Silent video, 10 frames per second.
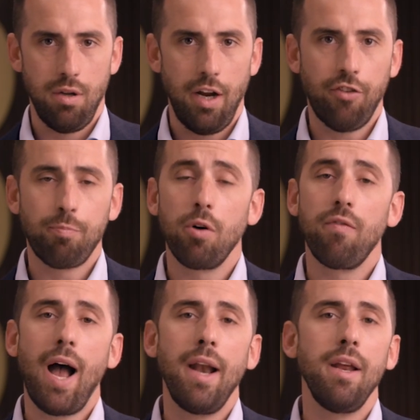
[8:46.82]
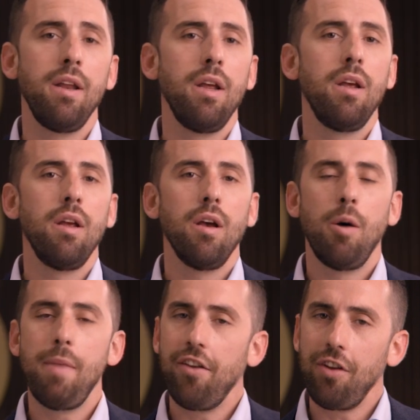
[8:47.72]
It's provided
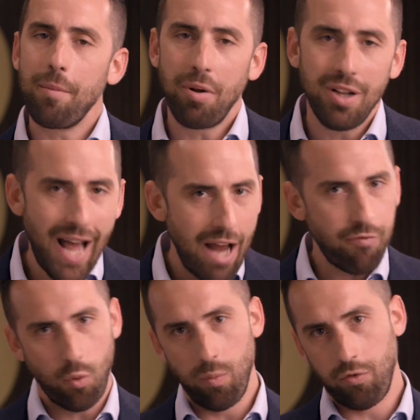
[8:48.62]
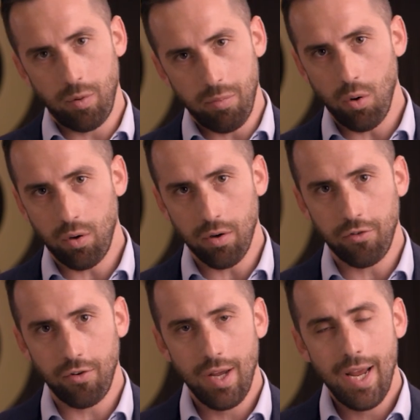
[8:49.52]
amazing platforms for
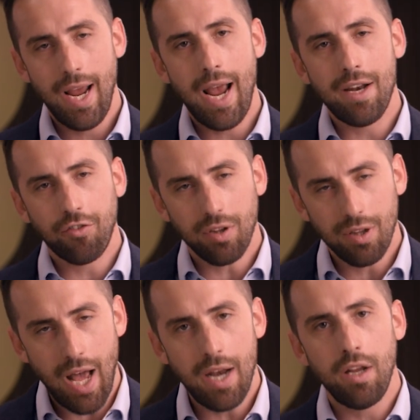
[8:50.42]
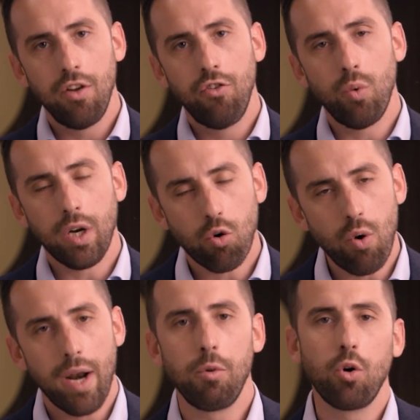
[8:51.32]
brokers, and it's led to
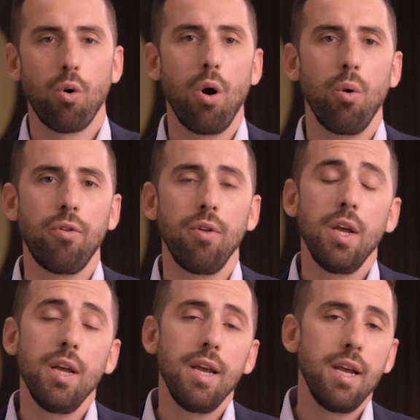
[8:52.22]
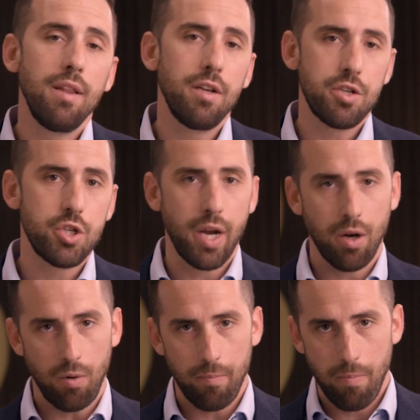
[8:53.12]
incredible growth in this
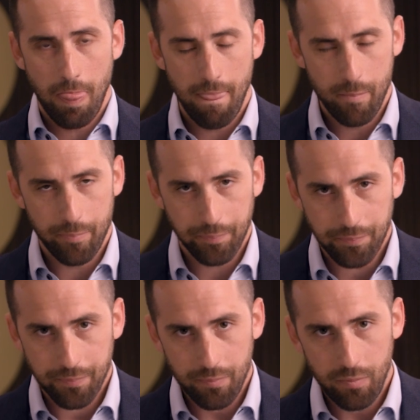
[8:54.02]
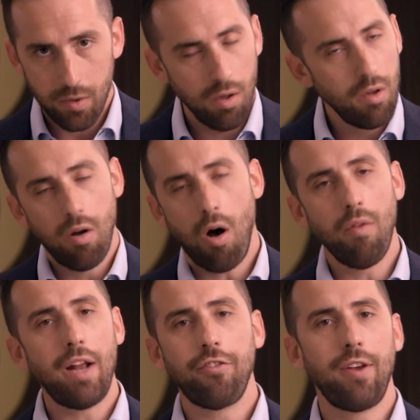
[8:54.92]
channel. All
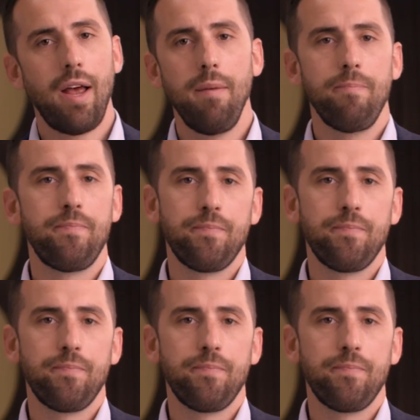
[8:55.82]
that said,